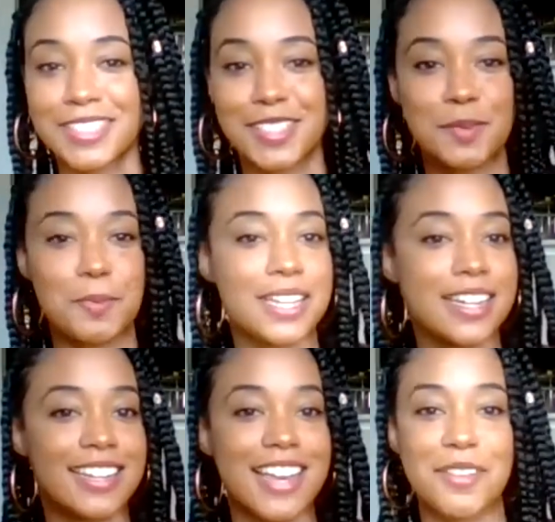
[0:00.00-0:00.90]
because it's
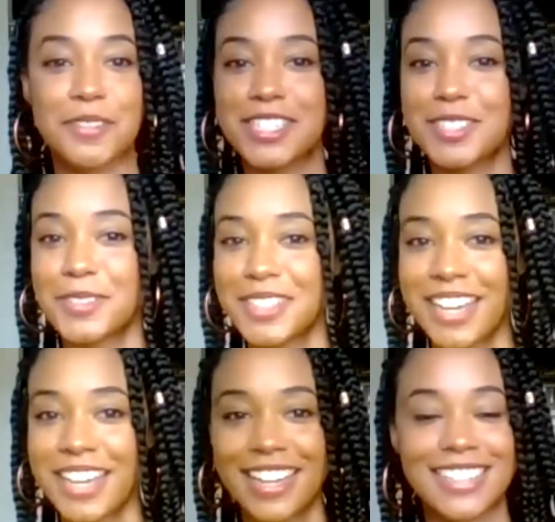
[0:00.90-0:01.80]
beating every single day.